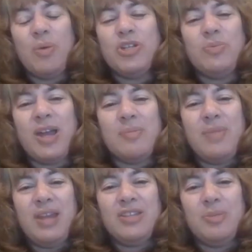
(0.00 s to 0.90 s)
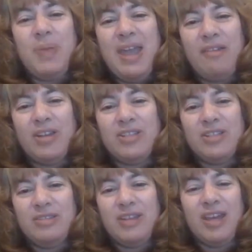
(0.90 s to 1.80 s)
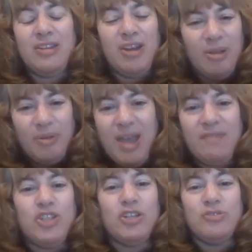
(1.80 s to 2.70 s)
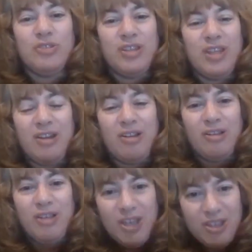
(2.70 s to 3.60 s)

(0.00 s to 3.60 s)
So what would you recommend to parents that, you know, have children that are,